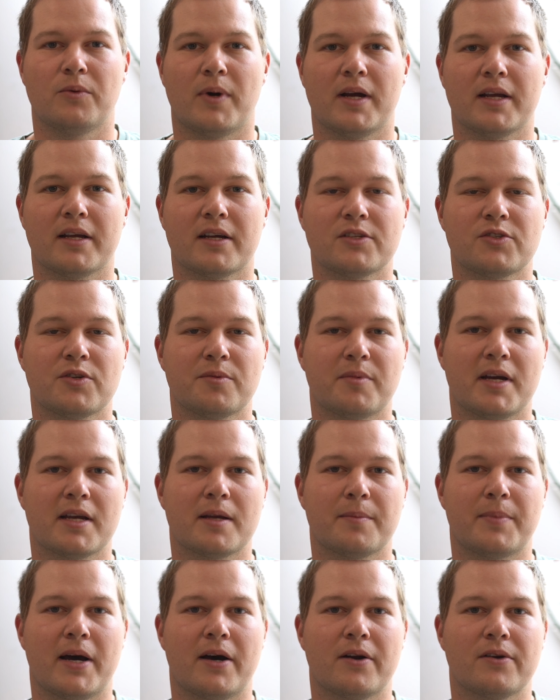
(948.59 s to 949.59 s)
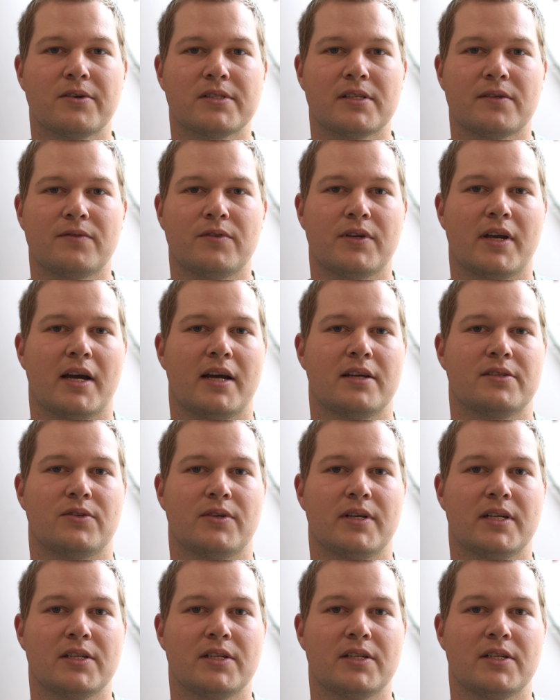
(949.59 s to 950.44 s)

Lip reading: Wine Country Mica Powders if you guys are